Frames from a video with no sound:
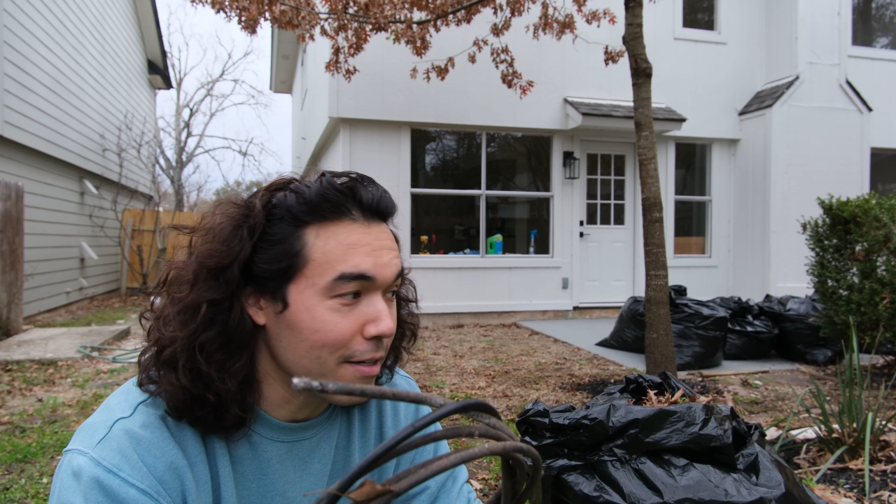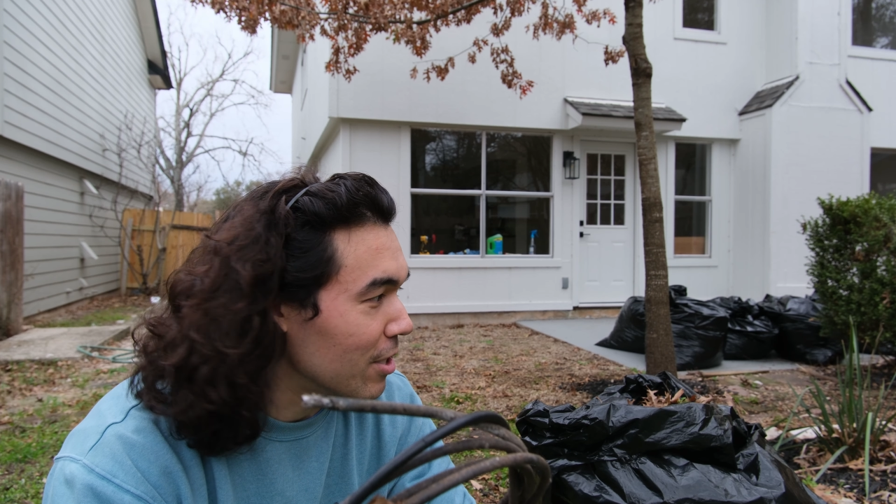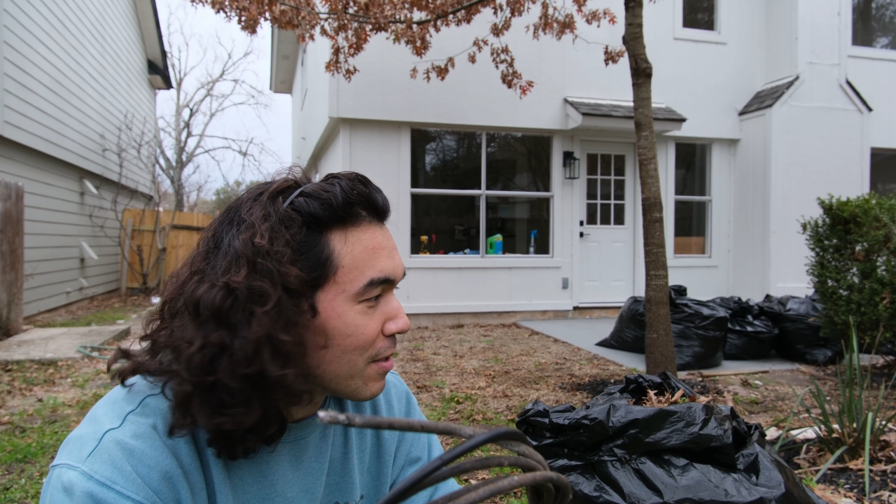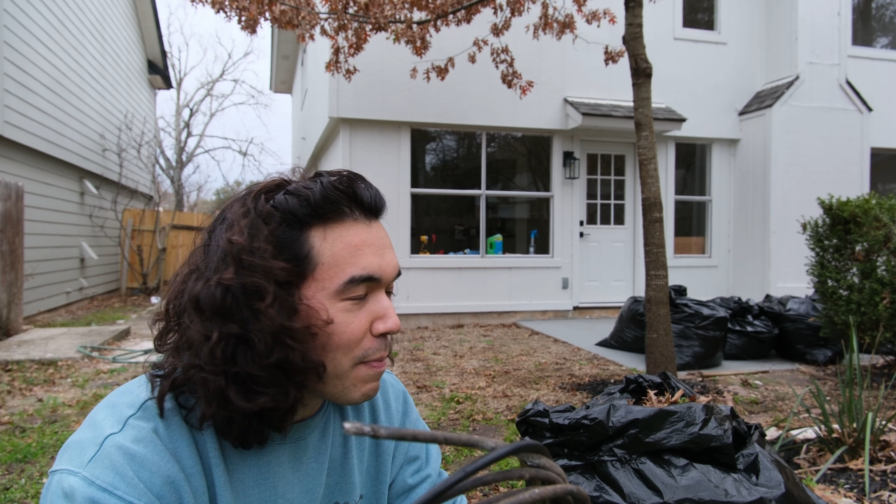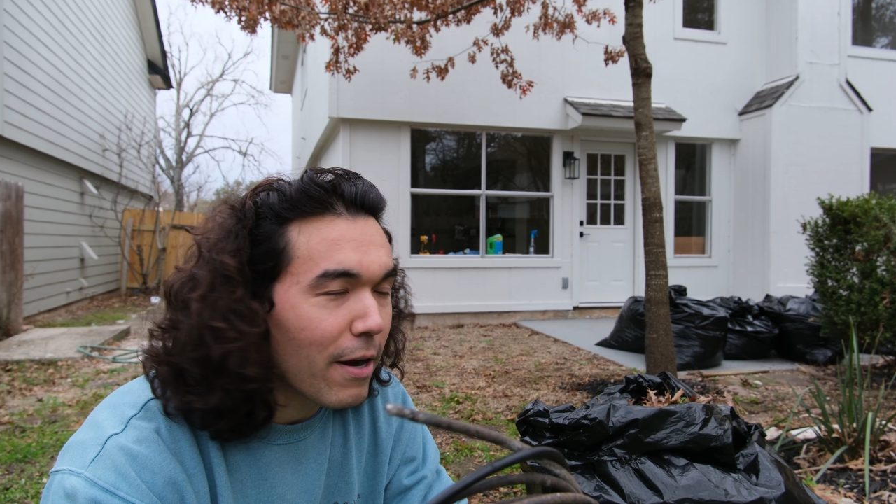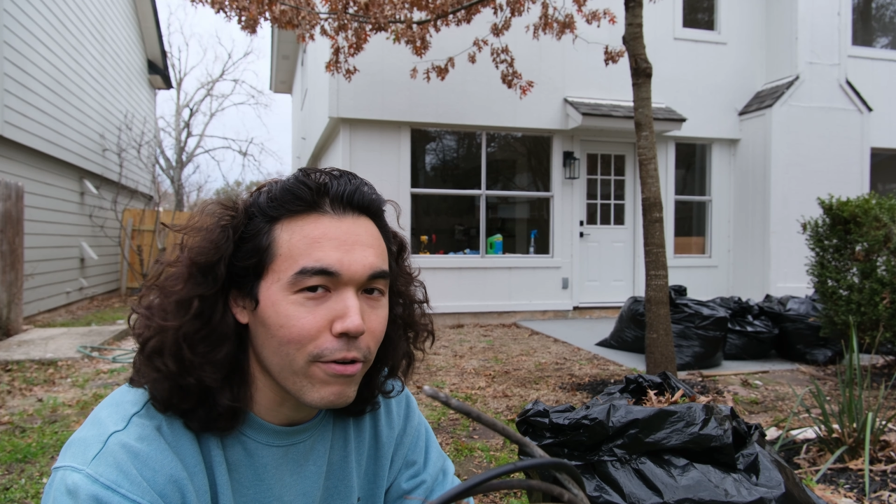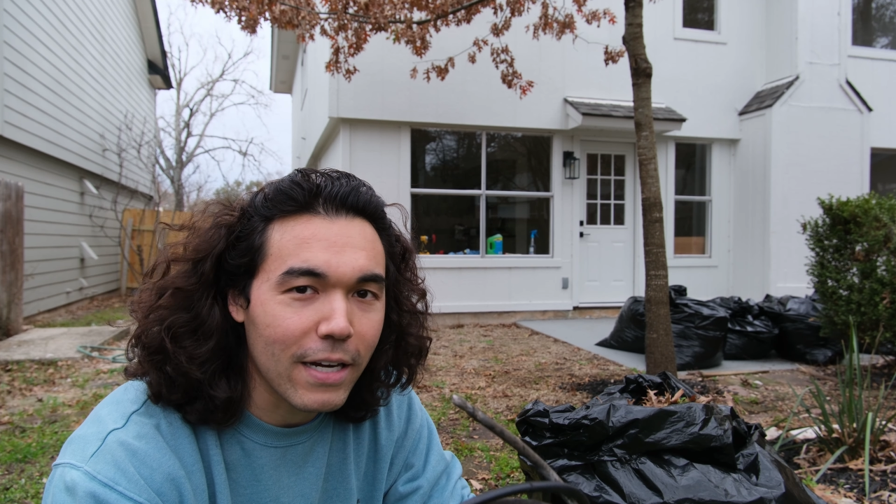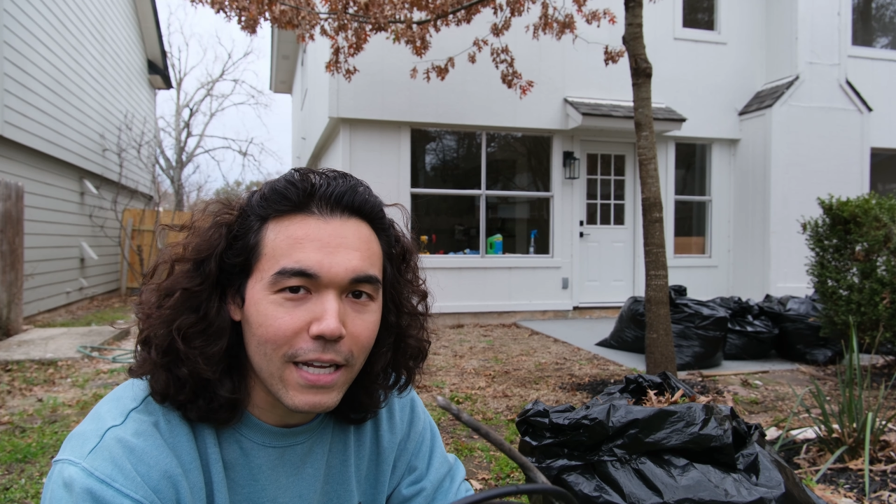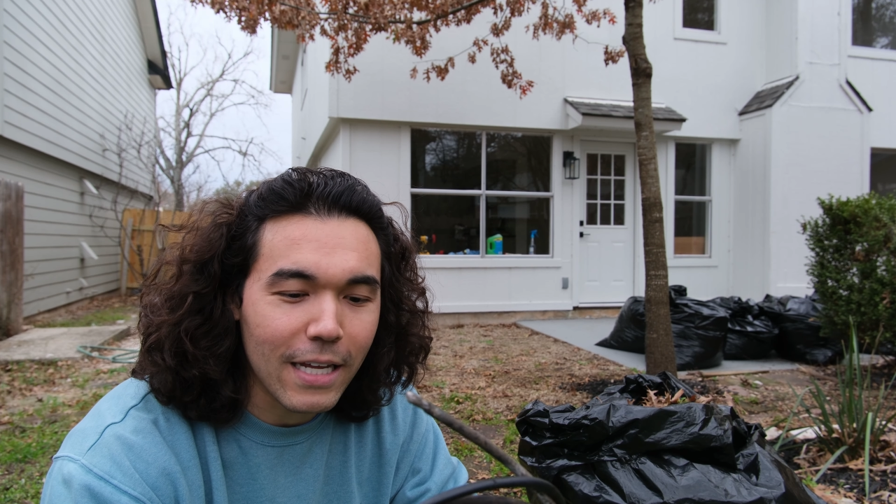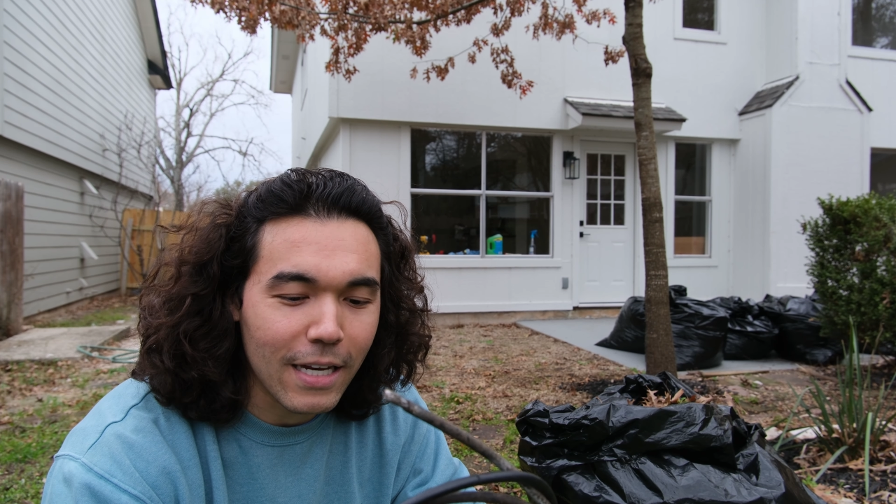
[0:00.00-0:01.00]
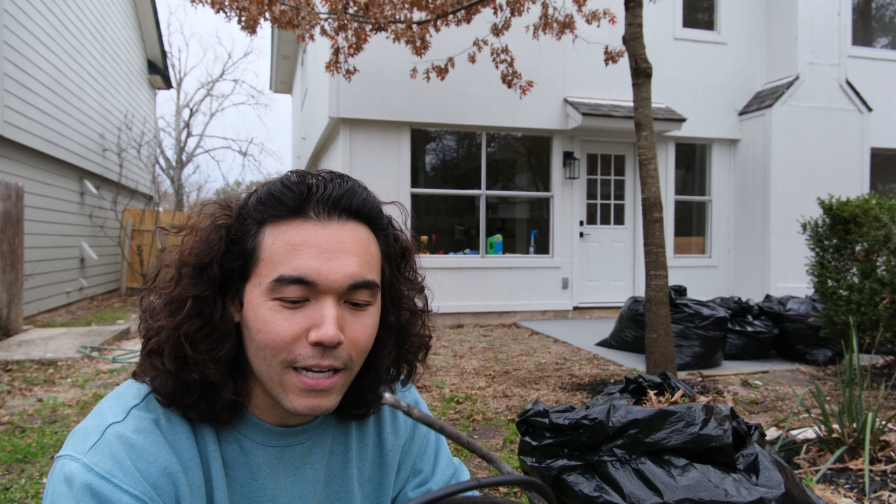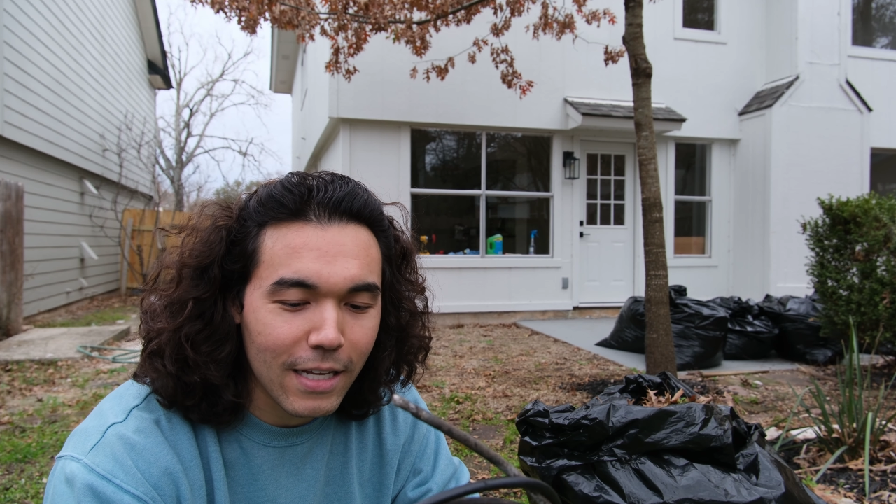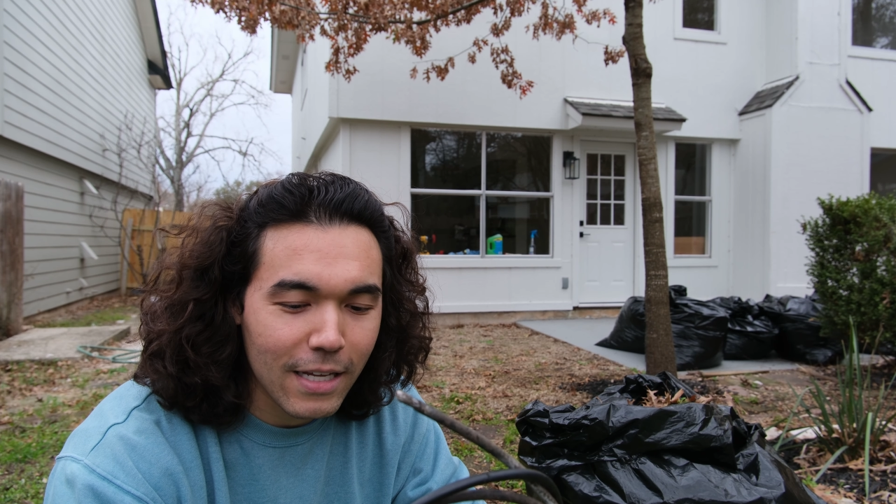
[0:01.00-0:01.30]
just buried in